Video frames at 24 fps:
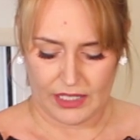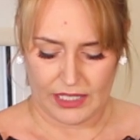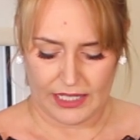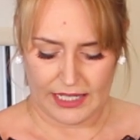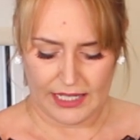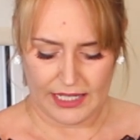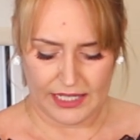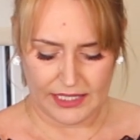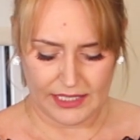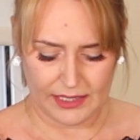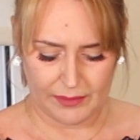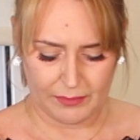
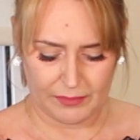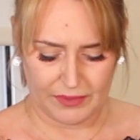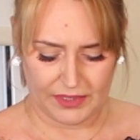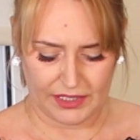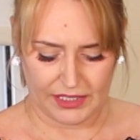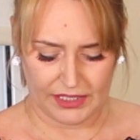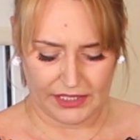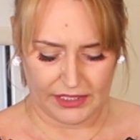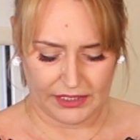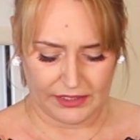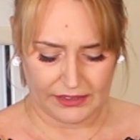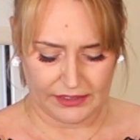I am
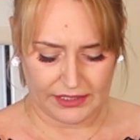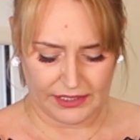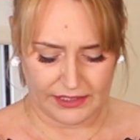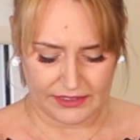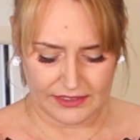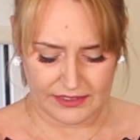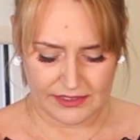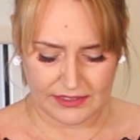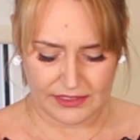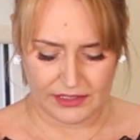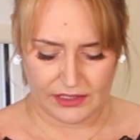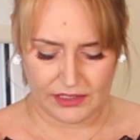thinking that
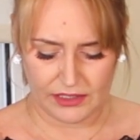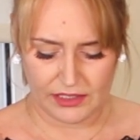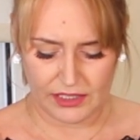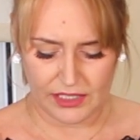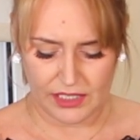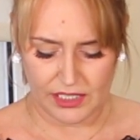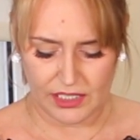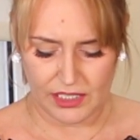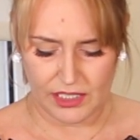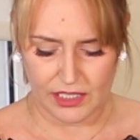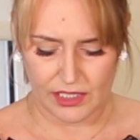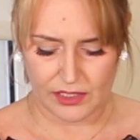it's a
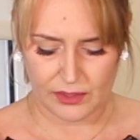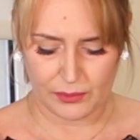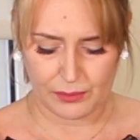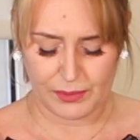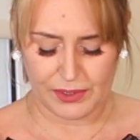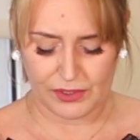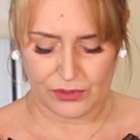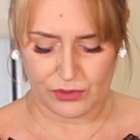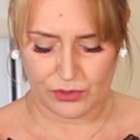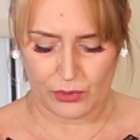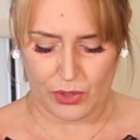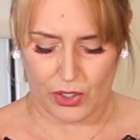little
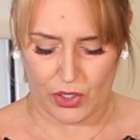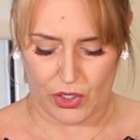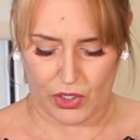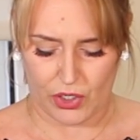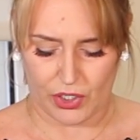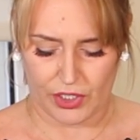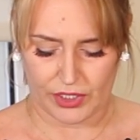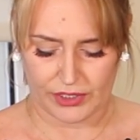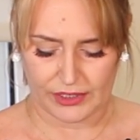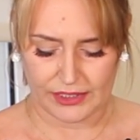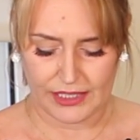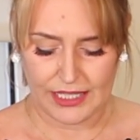bit too
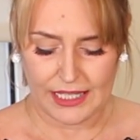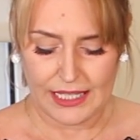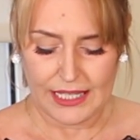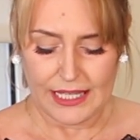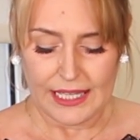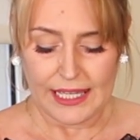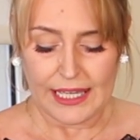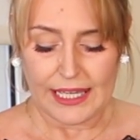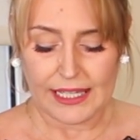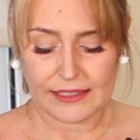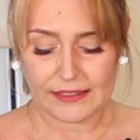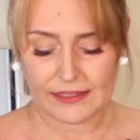hard.
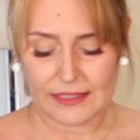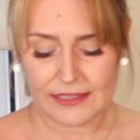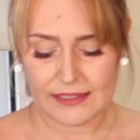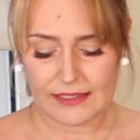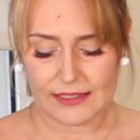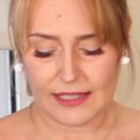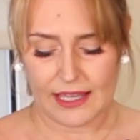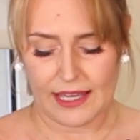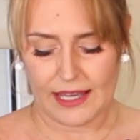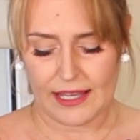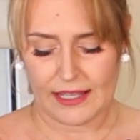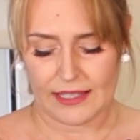In
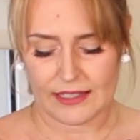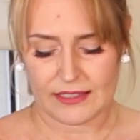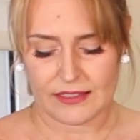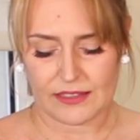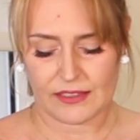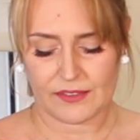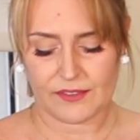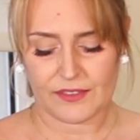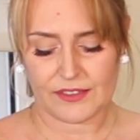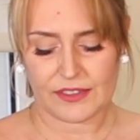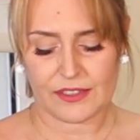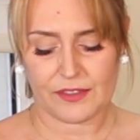this
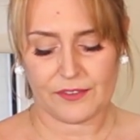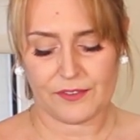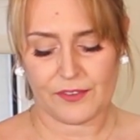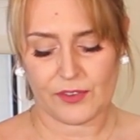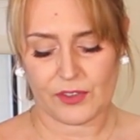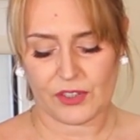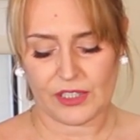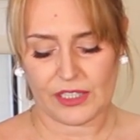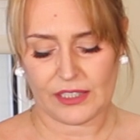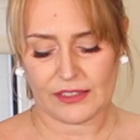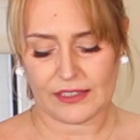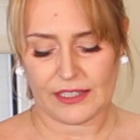case, if
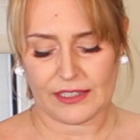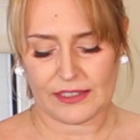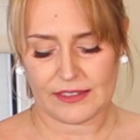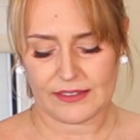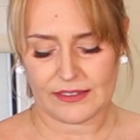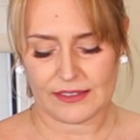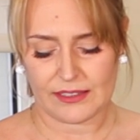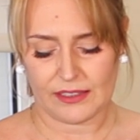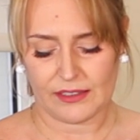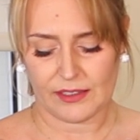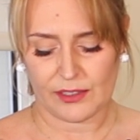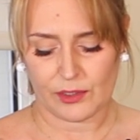you think that
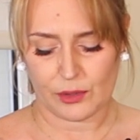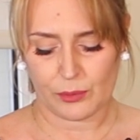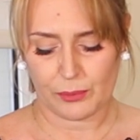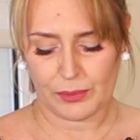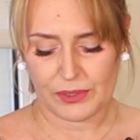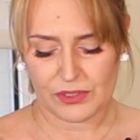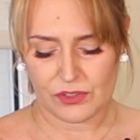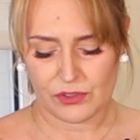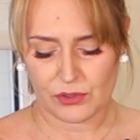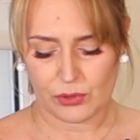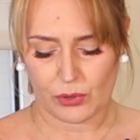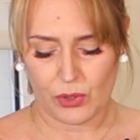it's a little
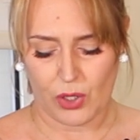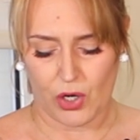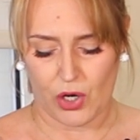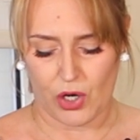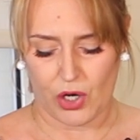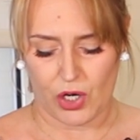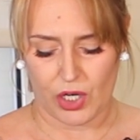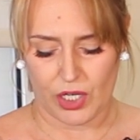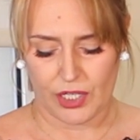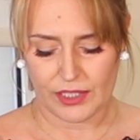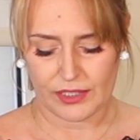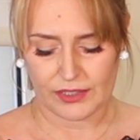bit too
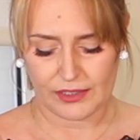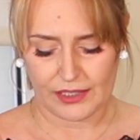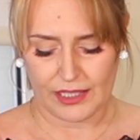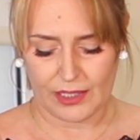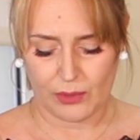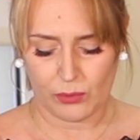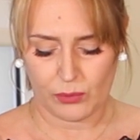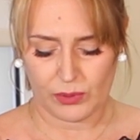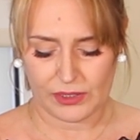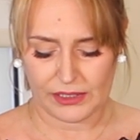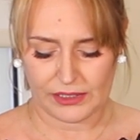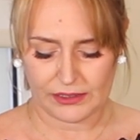hard,
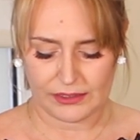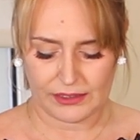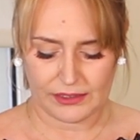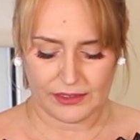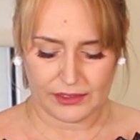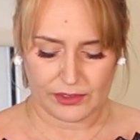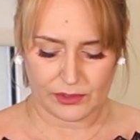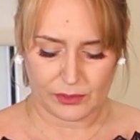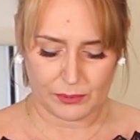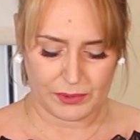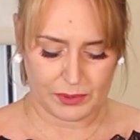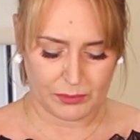I want it a
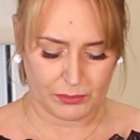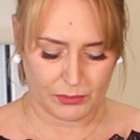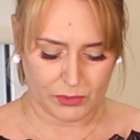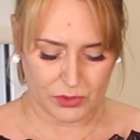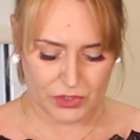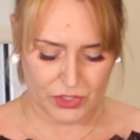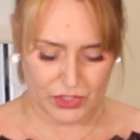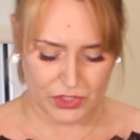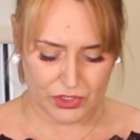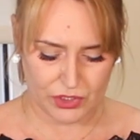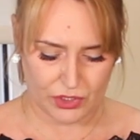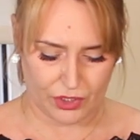little bit
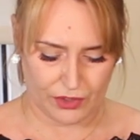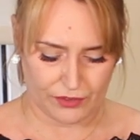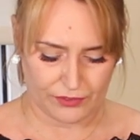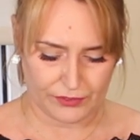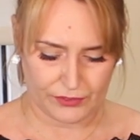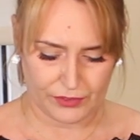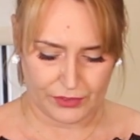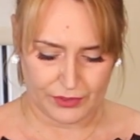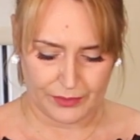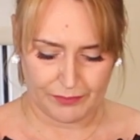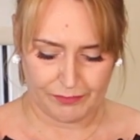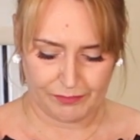more
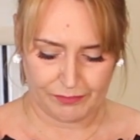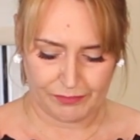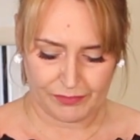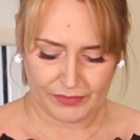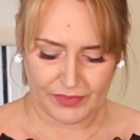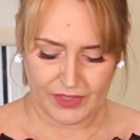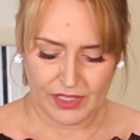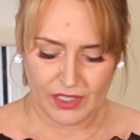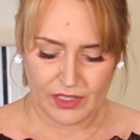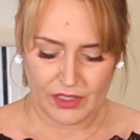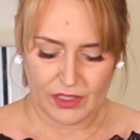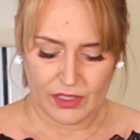softer.
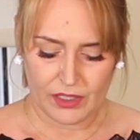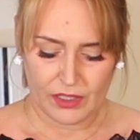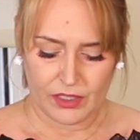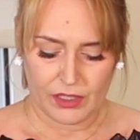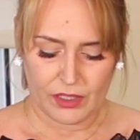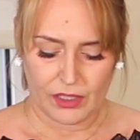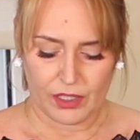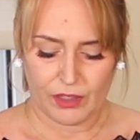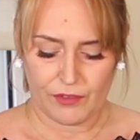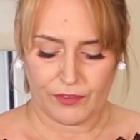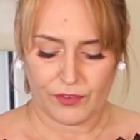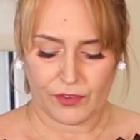
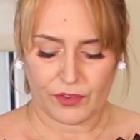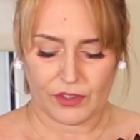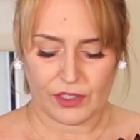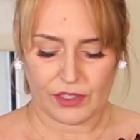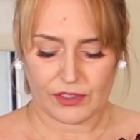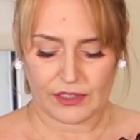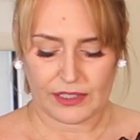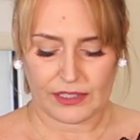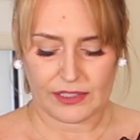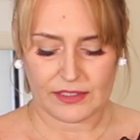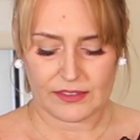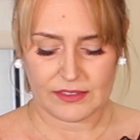If you
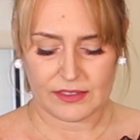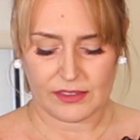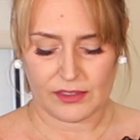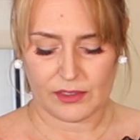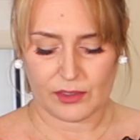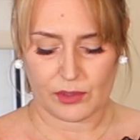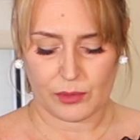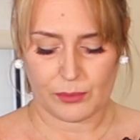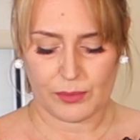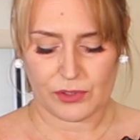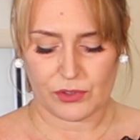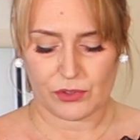think that it's a
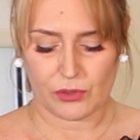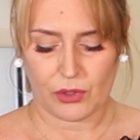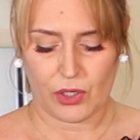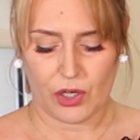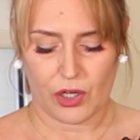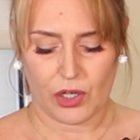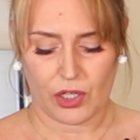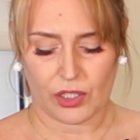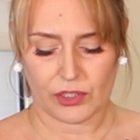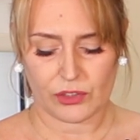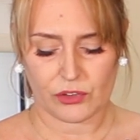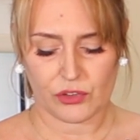little bit too
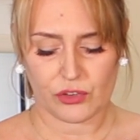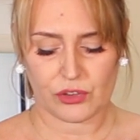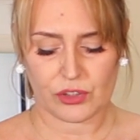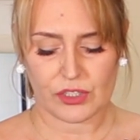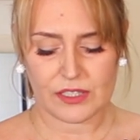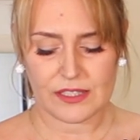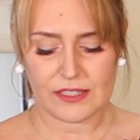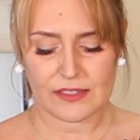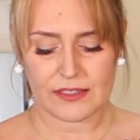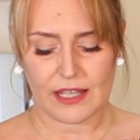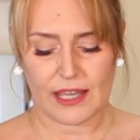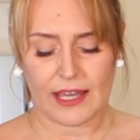hard,
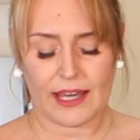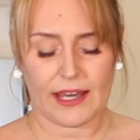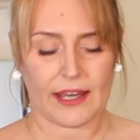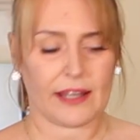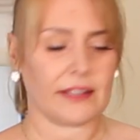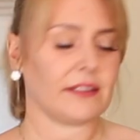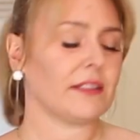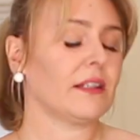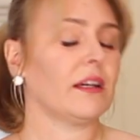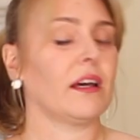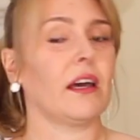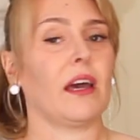just
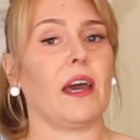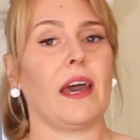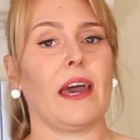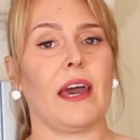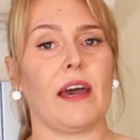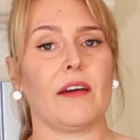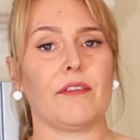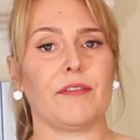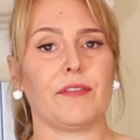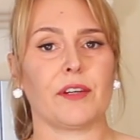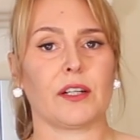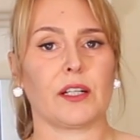add
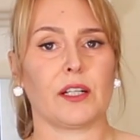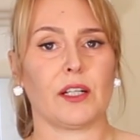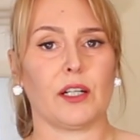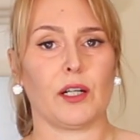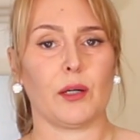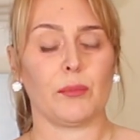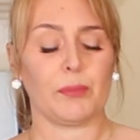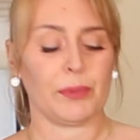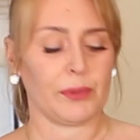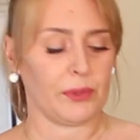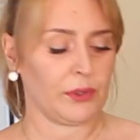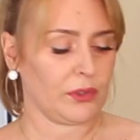1/2
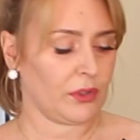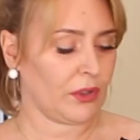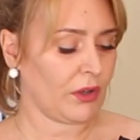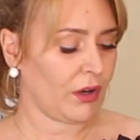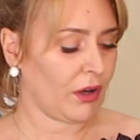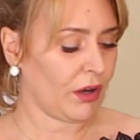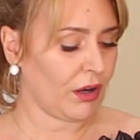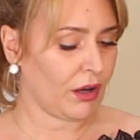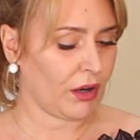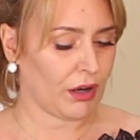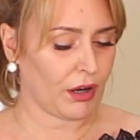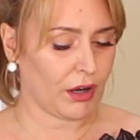cup
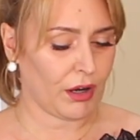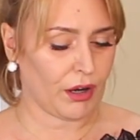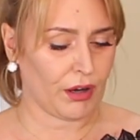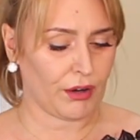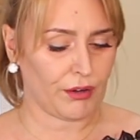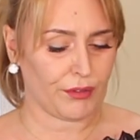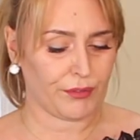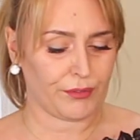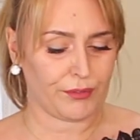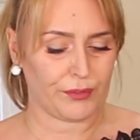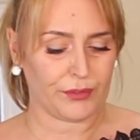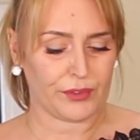
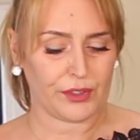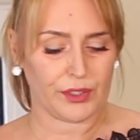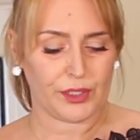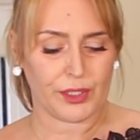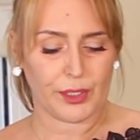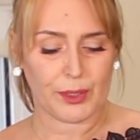of